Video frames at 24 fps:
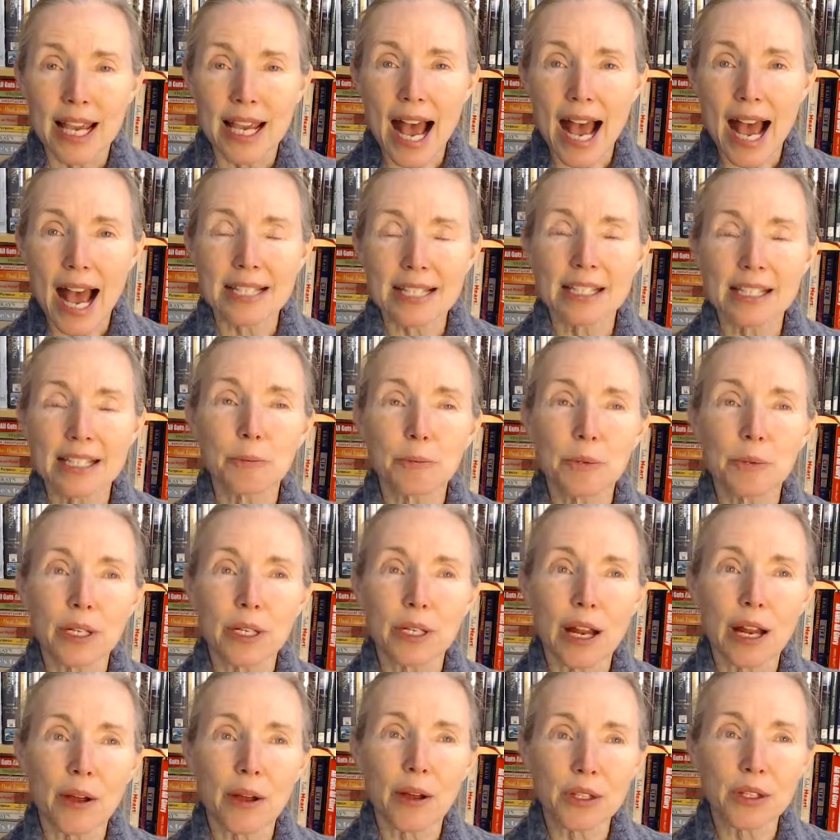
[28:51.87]
as in you put it
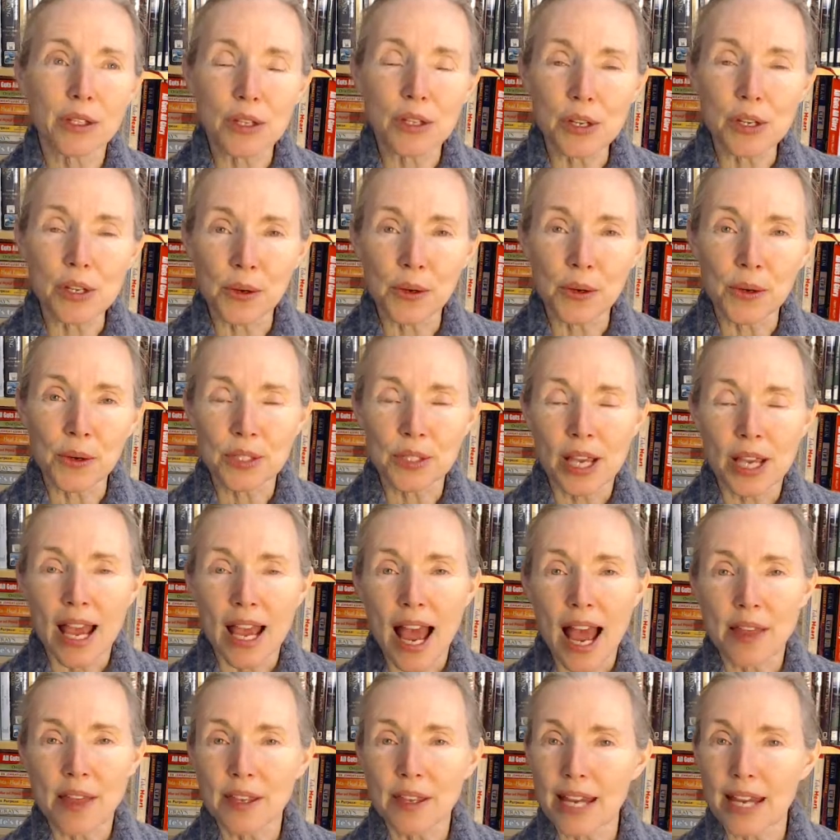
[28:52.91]
out in the news,
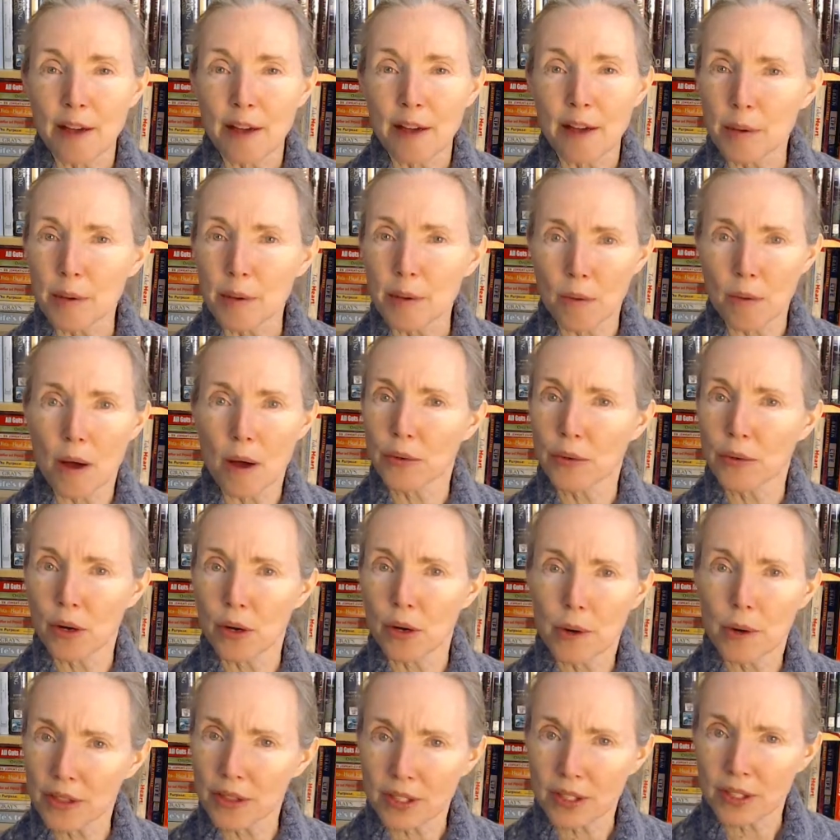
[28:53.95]
and then you have people, well, we don't
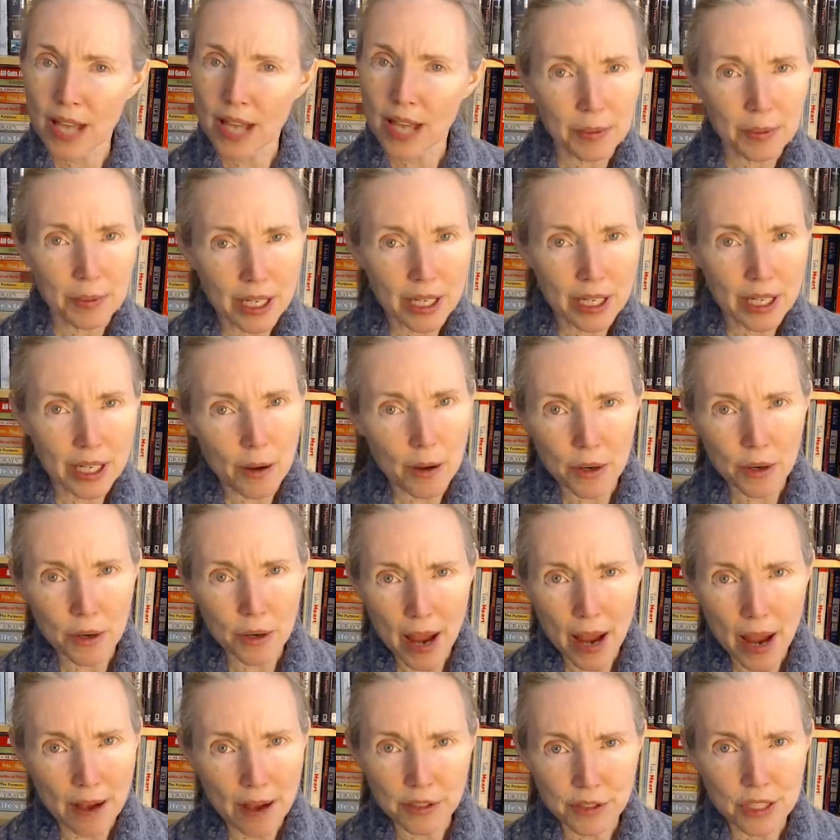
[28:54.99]
want this happening again. What do
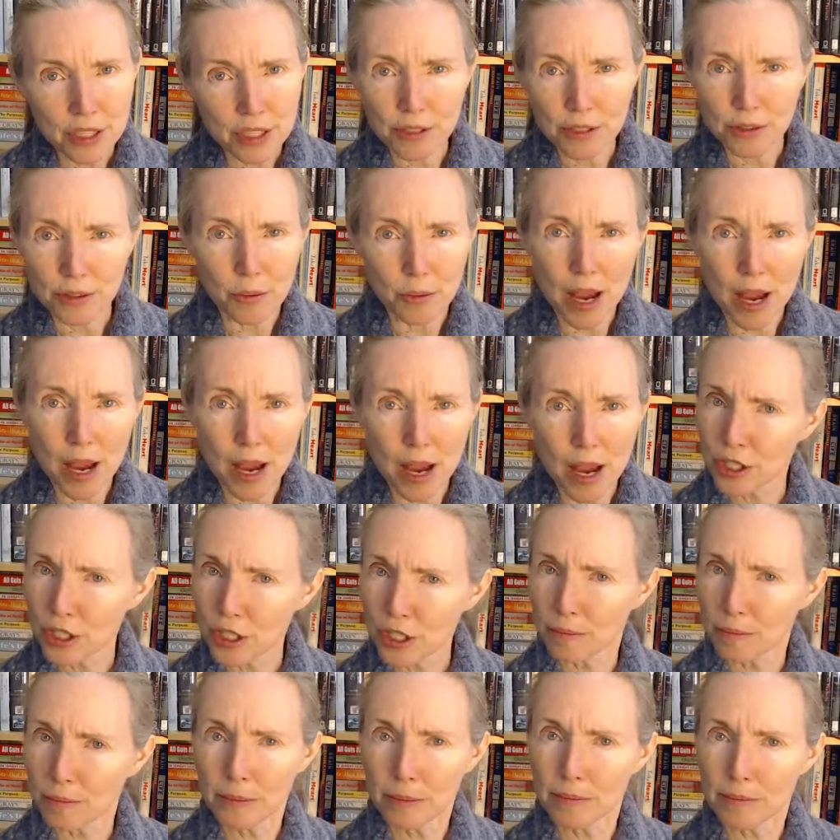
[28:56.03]
we have to do? Do we have to
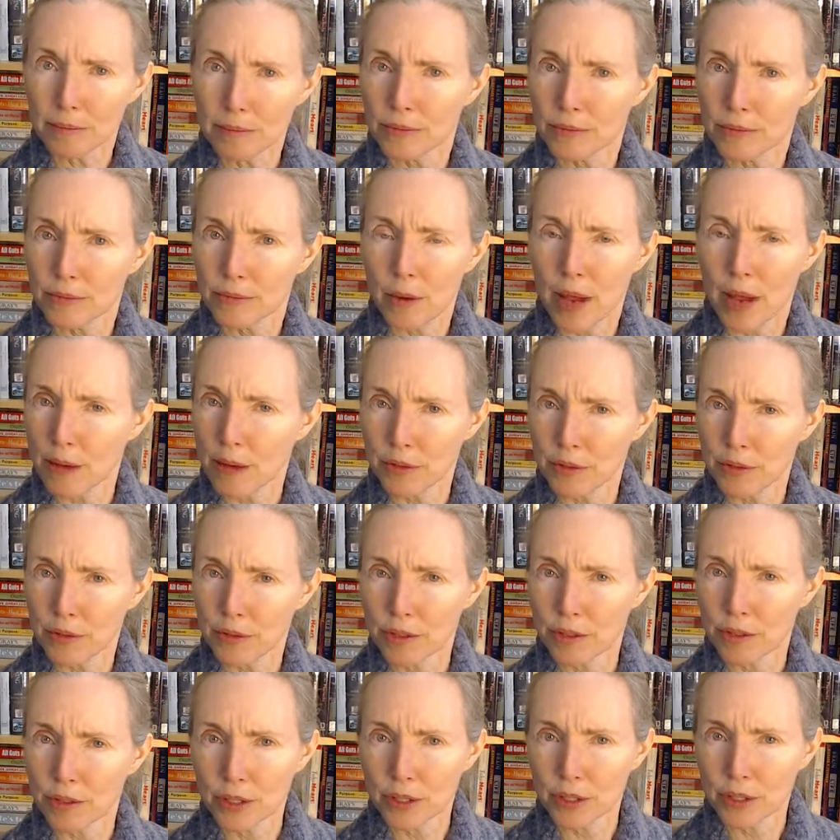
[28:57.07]
chip him? Do we have
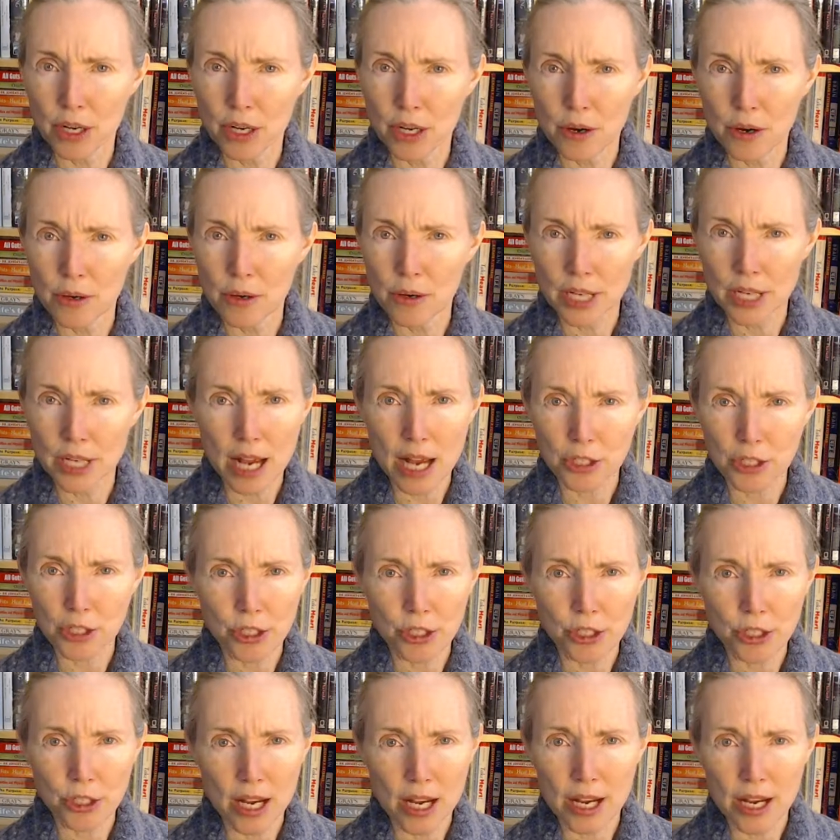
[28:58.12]
to, attach
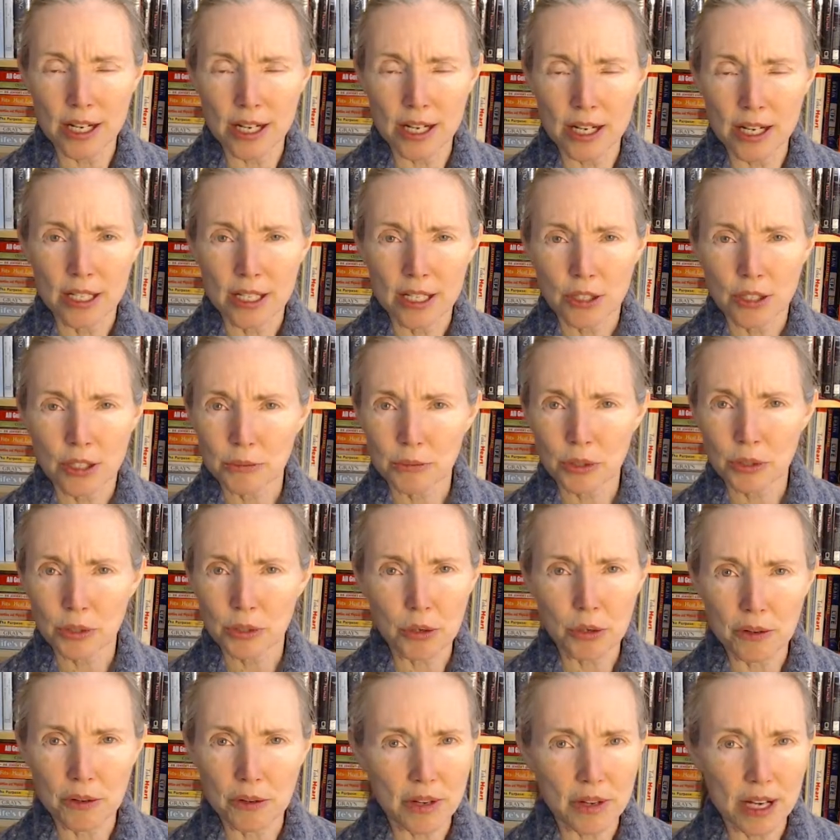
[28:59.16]
some
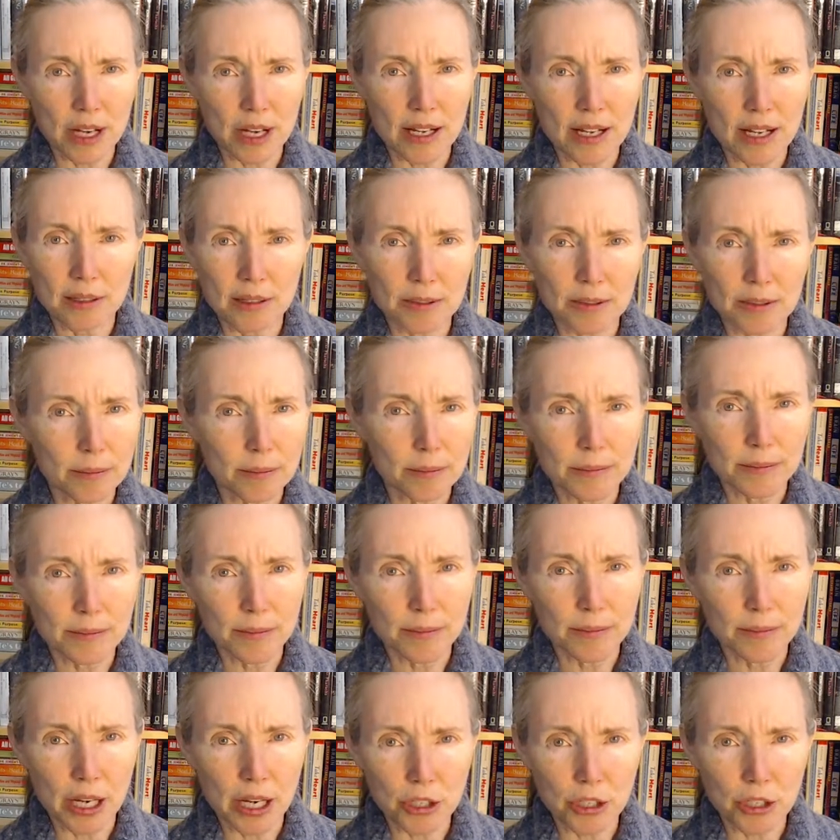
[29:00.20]
sort of a
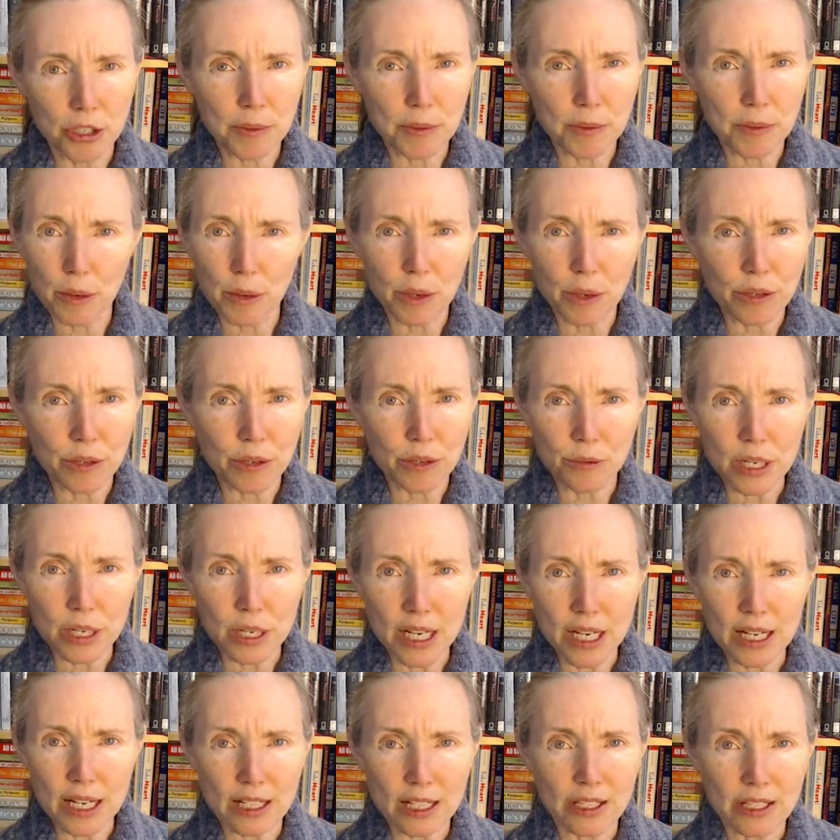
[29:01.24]
chip that we can
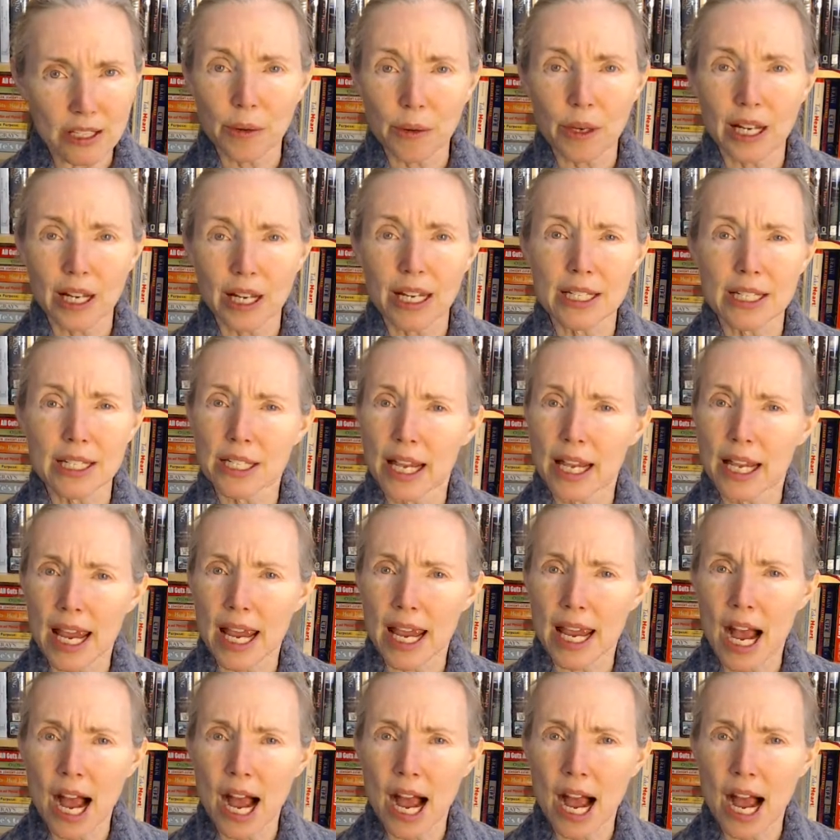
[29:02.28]
read, get into
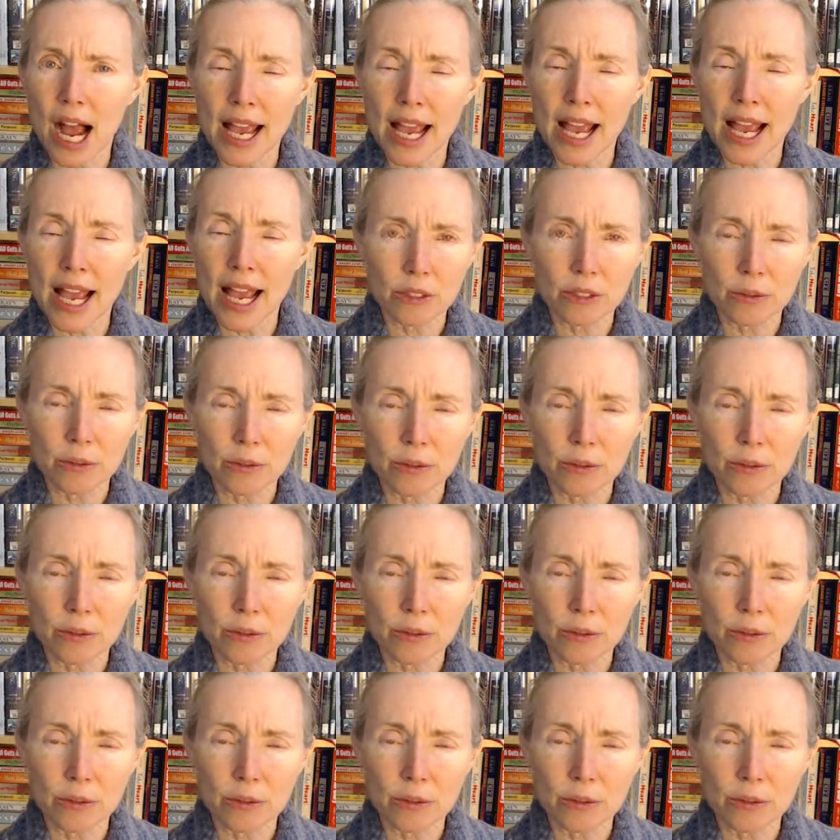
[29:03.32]
AI, or